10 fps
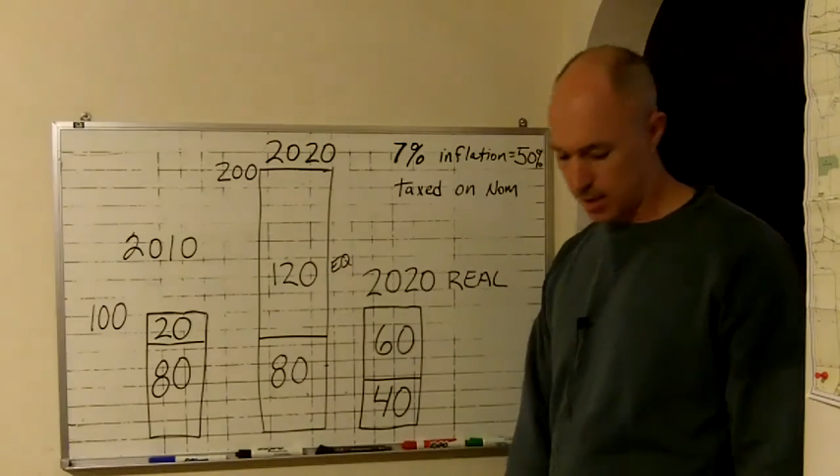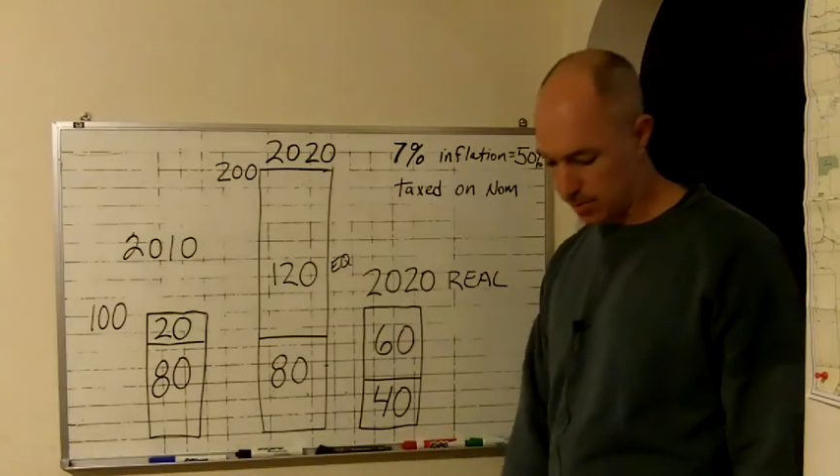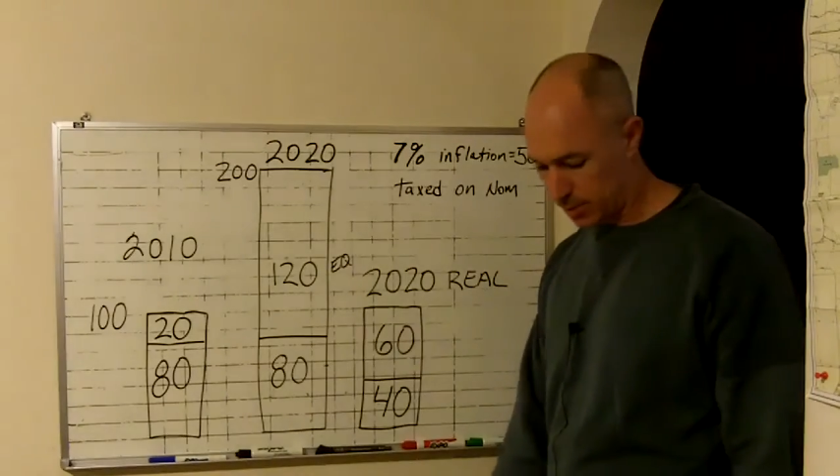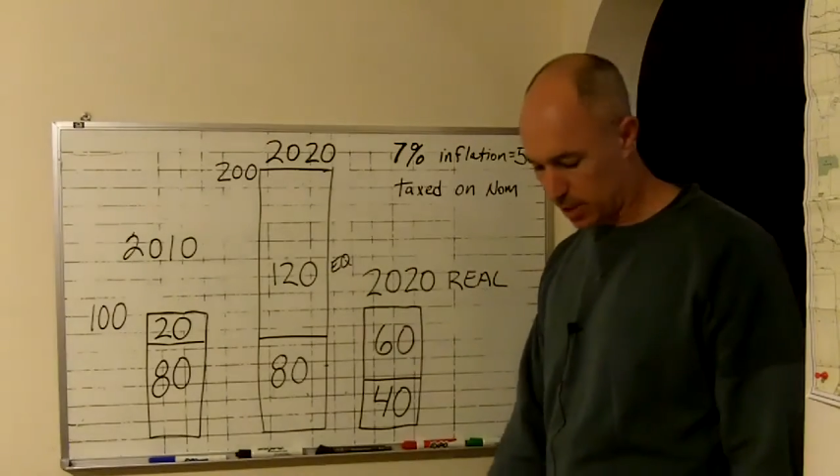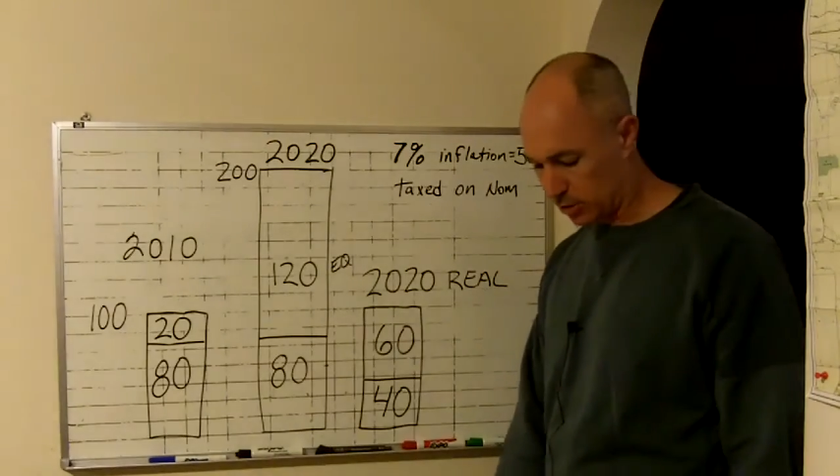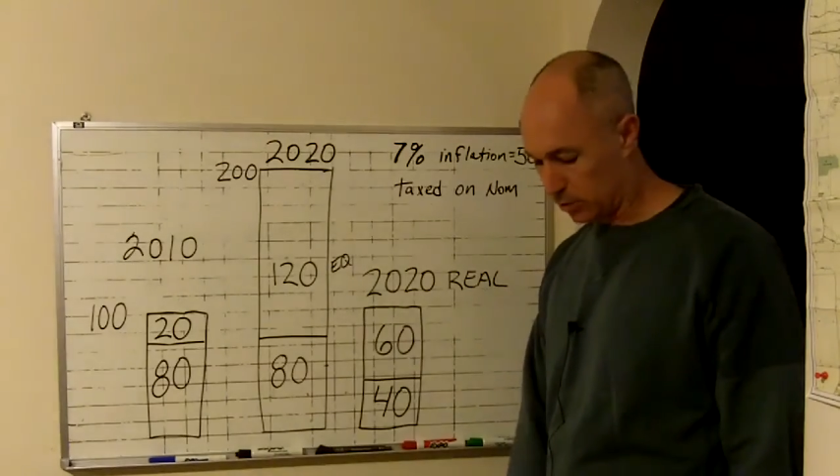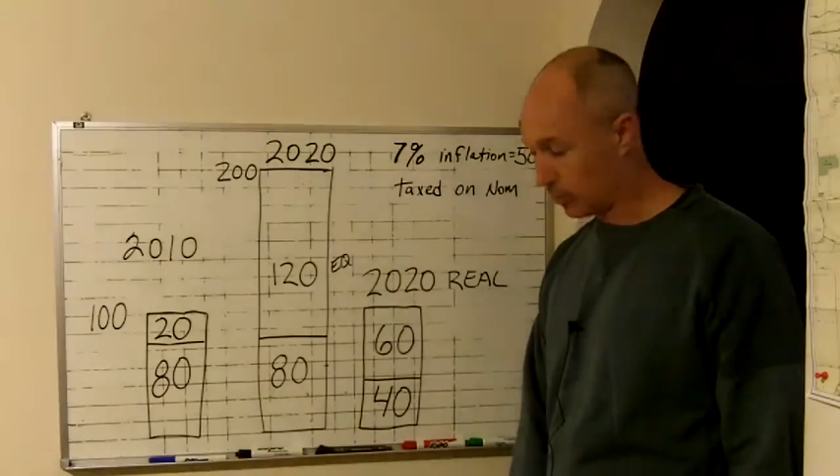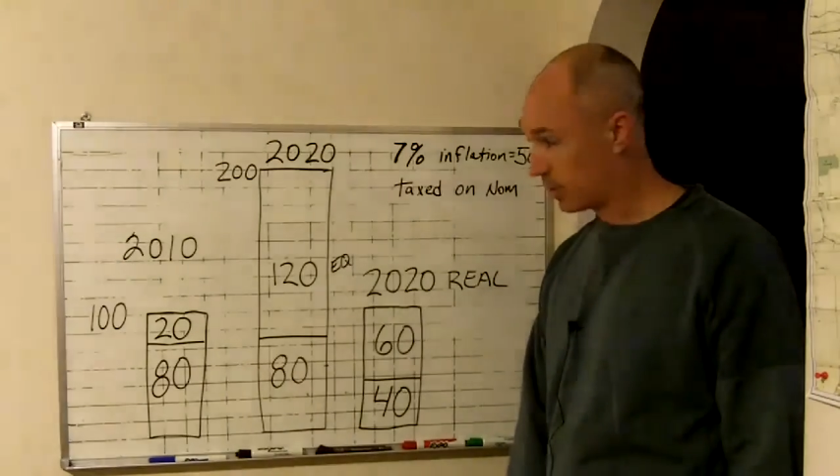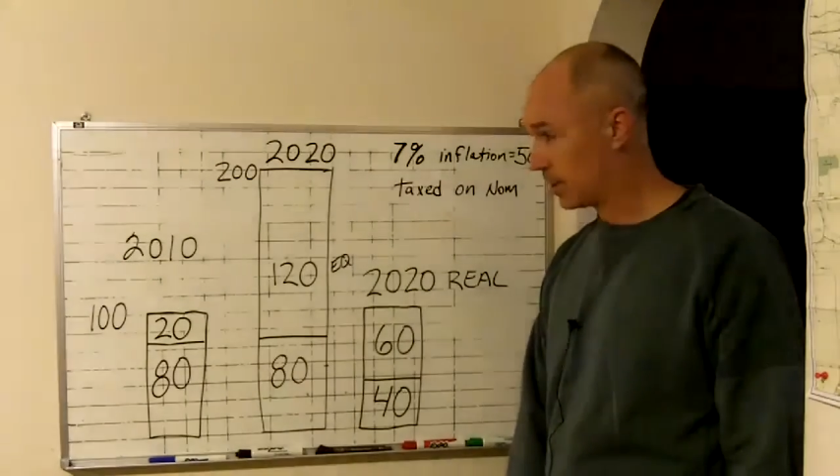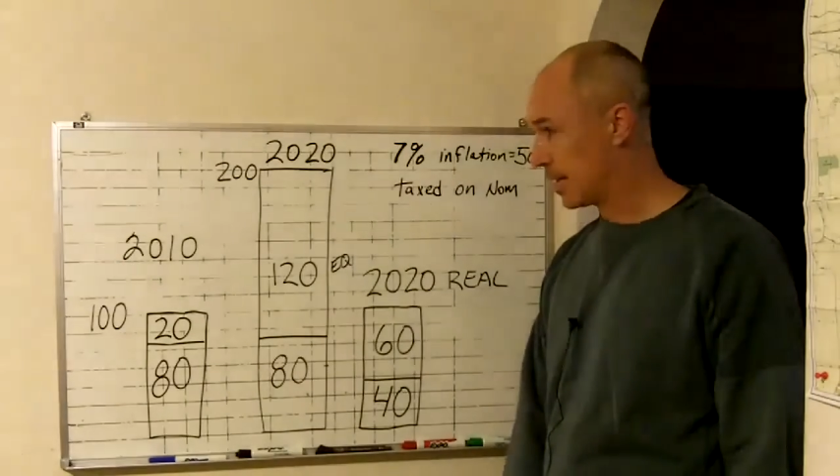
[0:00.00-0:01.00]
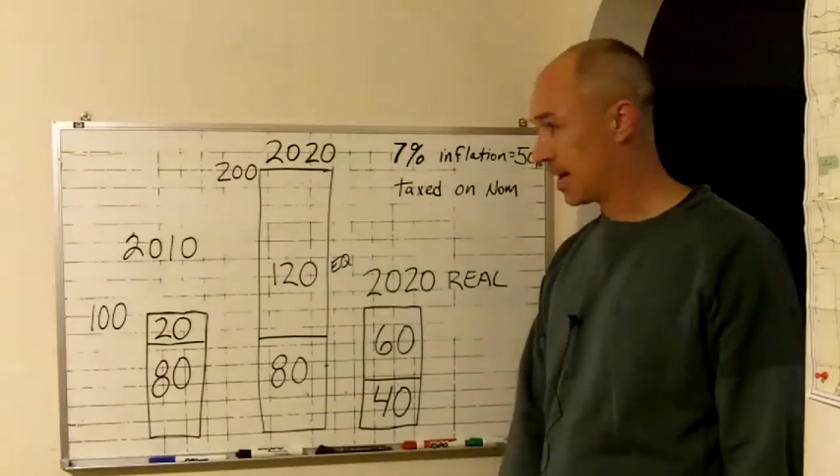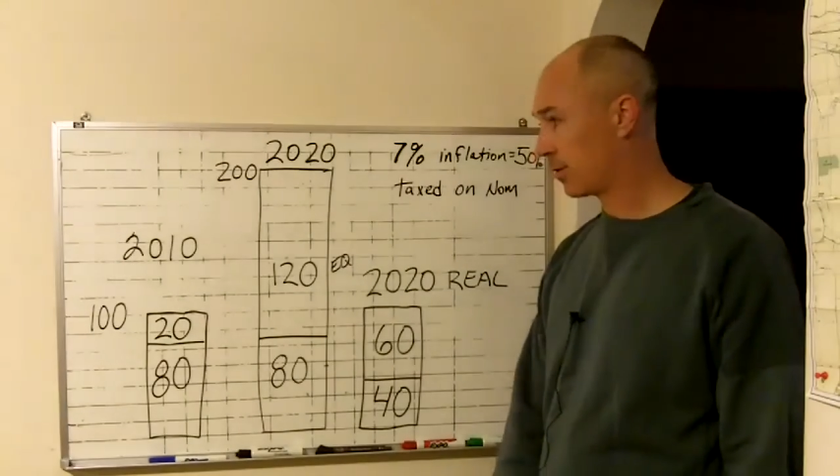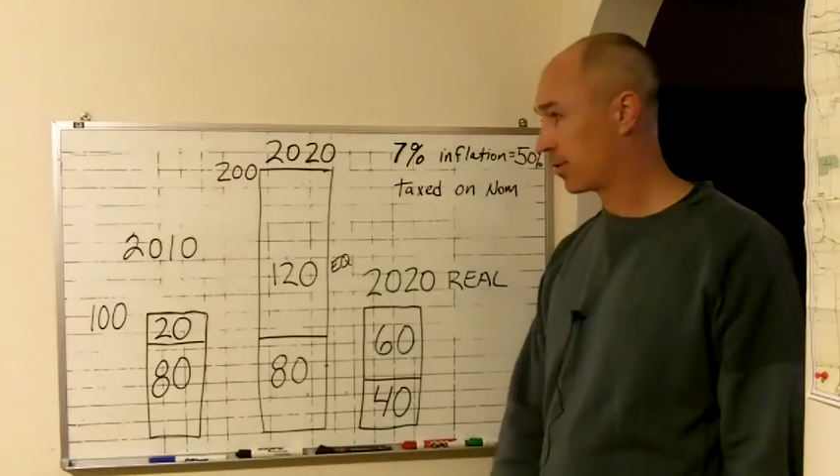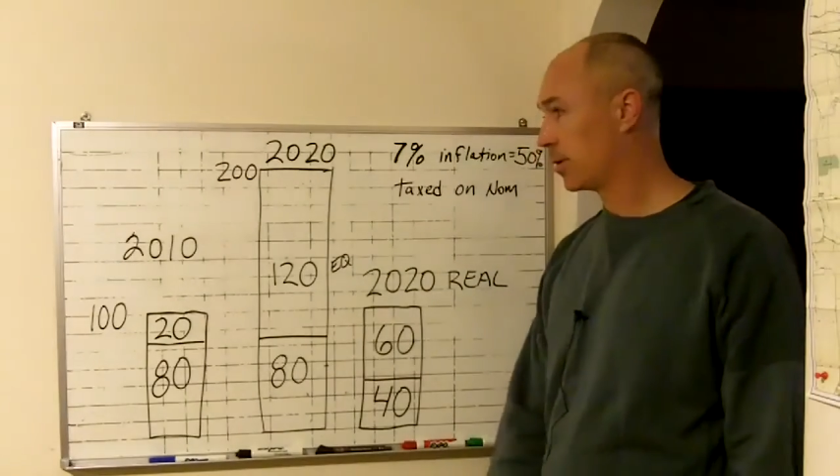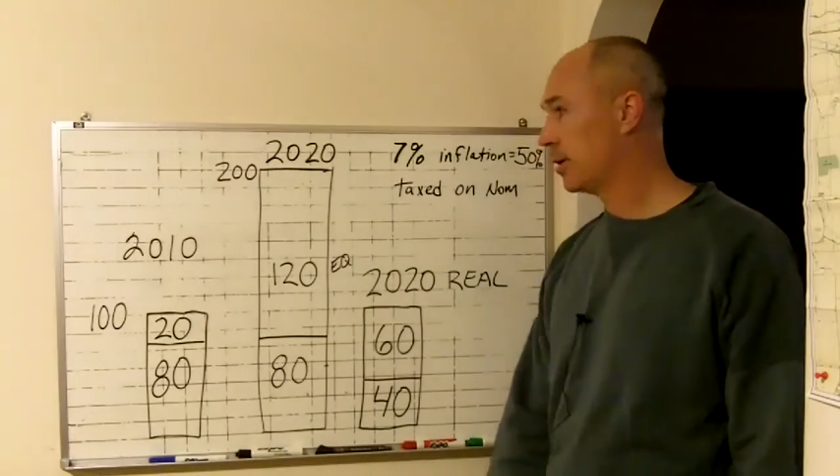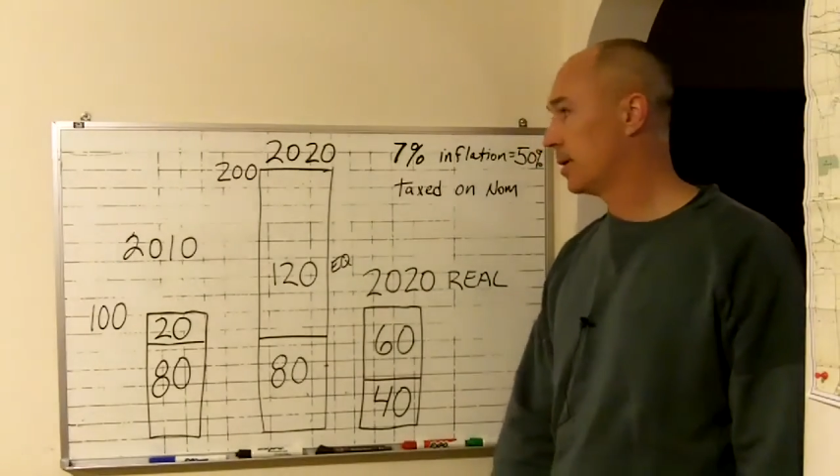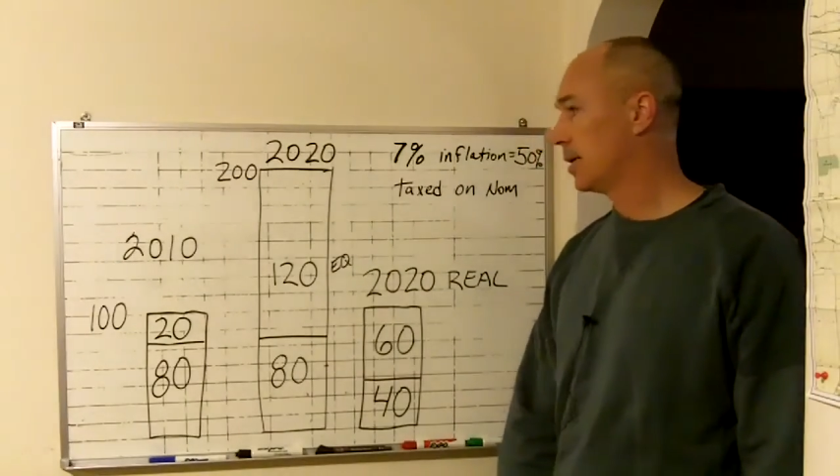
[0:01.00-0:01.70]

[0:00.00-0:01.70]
potentially with the dollar